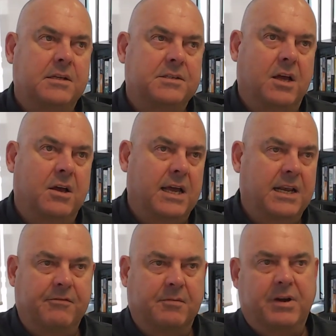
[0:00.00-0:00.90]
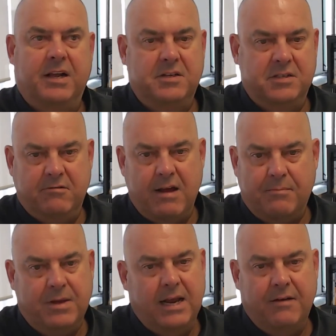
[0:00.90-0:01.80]
So, and even production
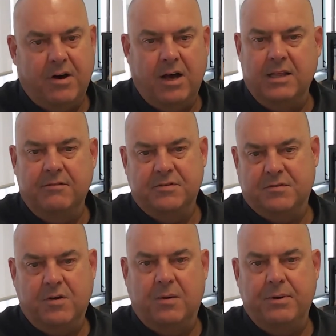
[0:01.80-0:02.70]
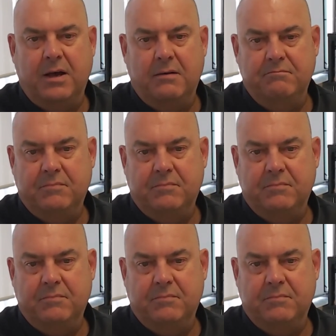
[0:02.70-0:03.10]
scrap can have high levels of copper